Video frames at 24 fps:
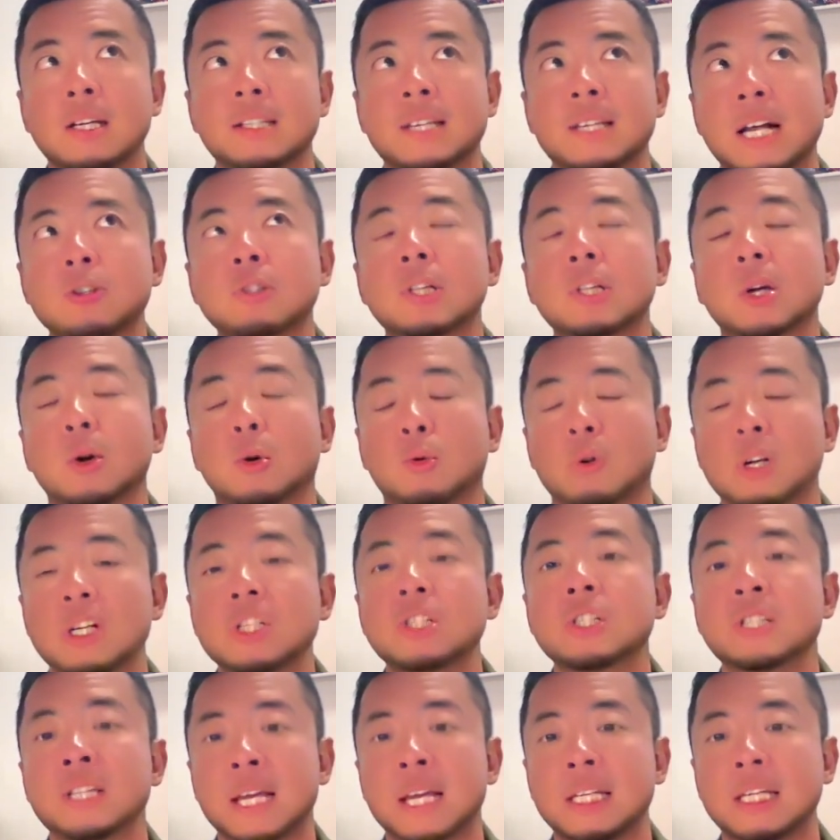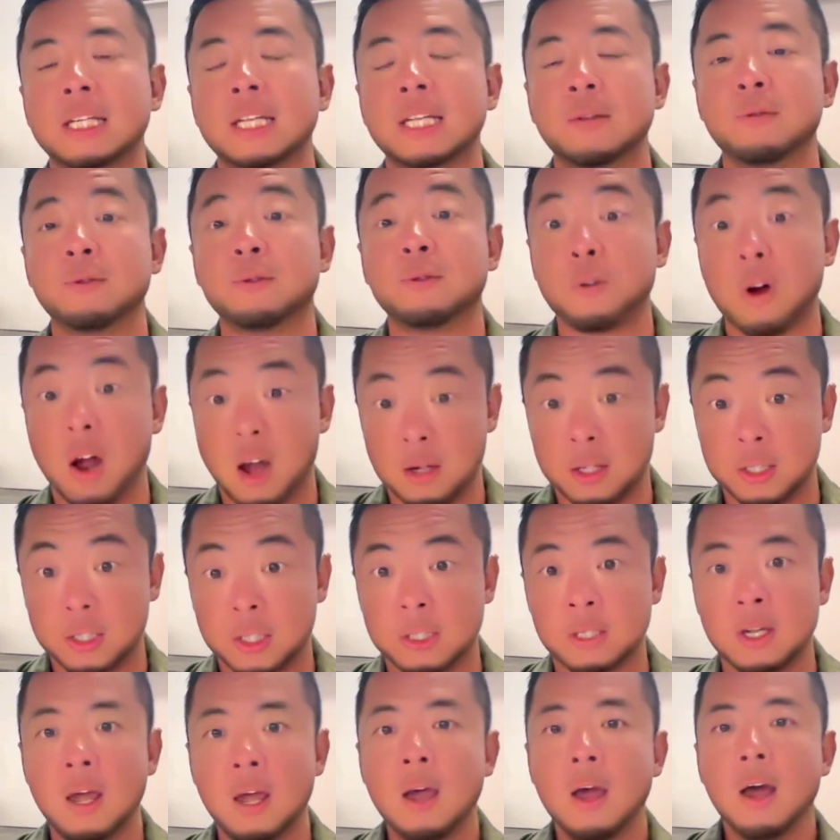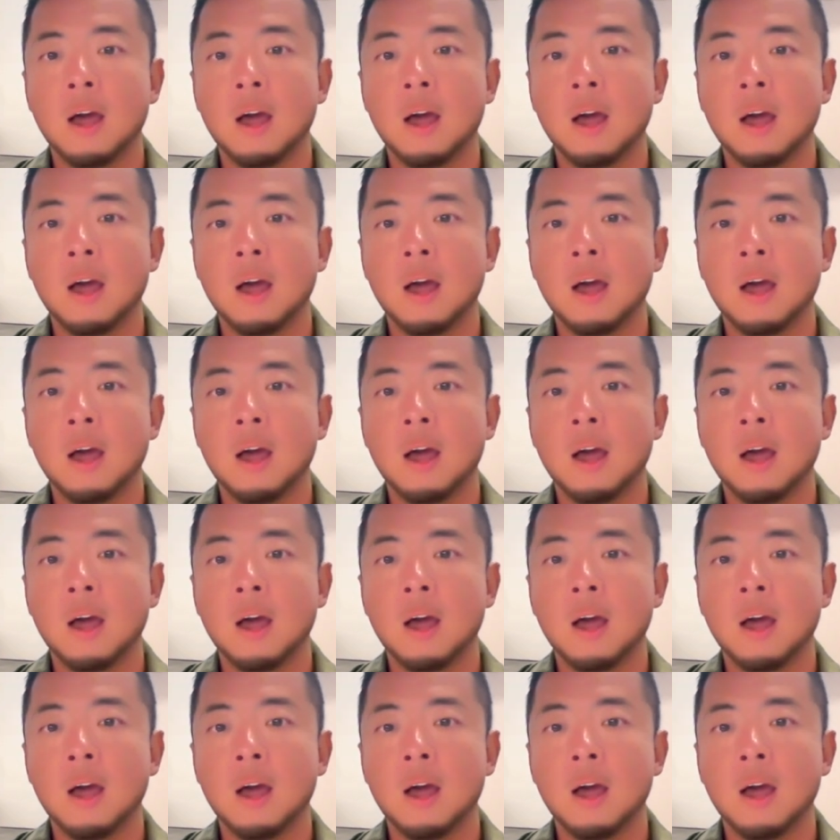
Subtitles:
is actually originated in France.